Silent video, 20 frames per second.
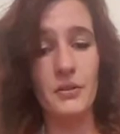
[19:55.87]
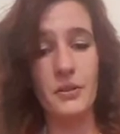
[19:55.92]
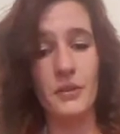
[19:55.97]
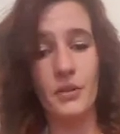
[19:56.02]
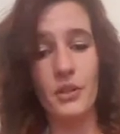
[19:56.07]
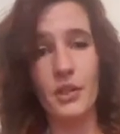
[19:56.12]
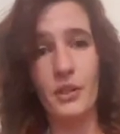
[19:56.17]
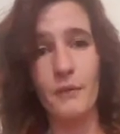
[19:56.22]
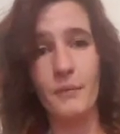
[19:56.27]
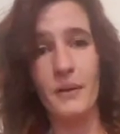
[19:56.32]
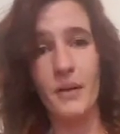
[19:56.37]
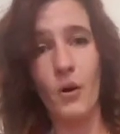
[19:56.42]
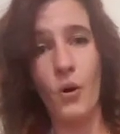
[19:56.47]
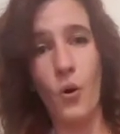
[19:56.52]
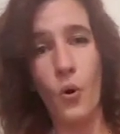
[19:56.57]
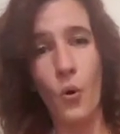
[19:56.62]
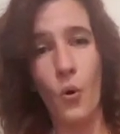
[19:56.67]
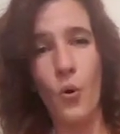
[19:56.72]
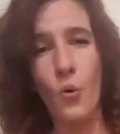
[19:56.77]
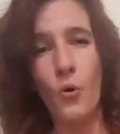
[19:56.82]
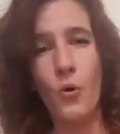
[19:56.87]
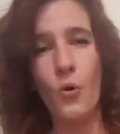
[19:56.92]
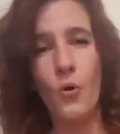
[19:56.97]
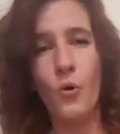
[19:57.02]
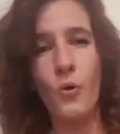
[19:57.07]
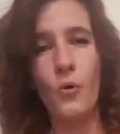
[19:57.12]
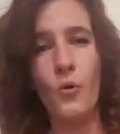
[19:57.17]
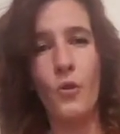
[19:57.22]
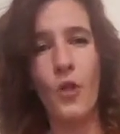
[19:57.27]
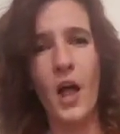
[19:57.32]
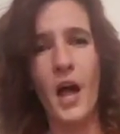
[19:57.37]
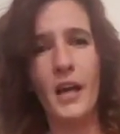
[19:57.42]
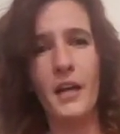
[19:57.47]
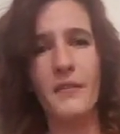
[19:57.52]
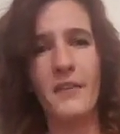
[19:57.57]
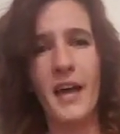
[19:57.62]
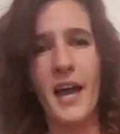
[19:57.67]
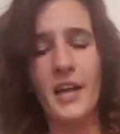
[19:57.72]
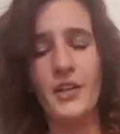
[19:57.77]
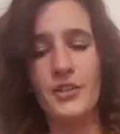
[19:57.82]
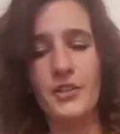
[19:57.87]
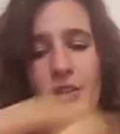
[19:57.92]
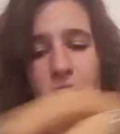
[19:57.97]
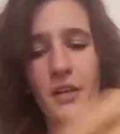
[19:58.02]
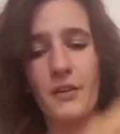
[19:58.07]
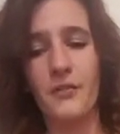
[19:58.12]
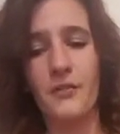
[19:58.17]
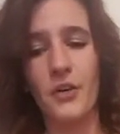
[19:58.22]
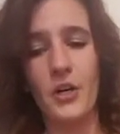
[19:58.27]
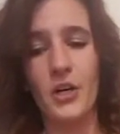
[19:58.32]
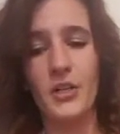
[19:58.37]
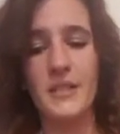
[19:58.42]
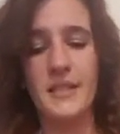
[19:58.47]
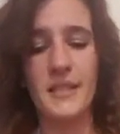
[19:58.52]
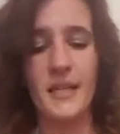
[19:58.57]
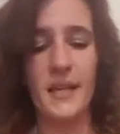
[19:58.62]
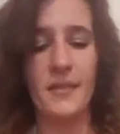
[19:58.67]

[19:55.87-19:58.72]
There could have been a whole lot of action at first,